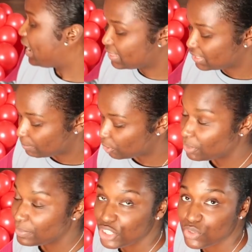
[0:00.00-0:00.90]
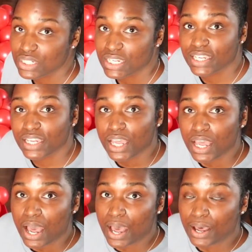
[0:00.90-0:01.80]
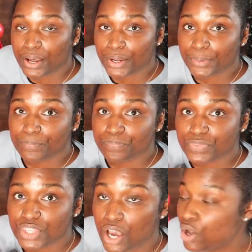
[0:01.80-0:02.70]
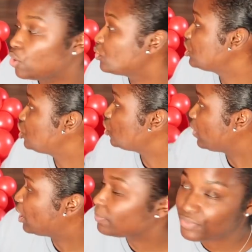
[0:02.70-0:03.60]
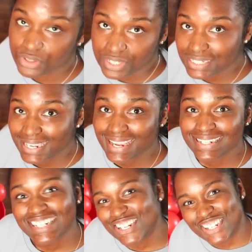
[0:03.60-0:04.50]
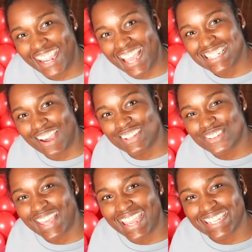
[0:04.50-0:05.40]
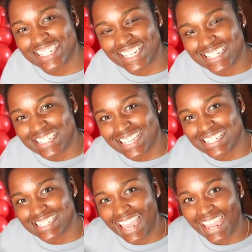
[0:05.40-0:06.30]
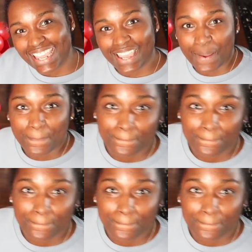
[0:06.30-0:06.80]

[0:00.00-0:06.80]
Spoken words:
And then I'm gonna be using those to help fill this in. And I'll show you guys how I do that in just a sec.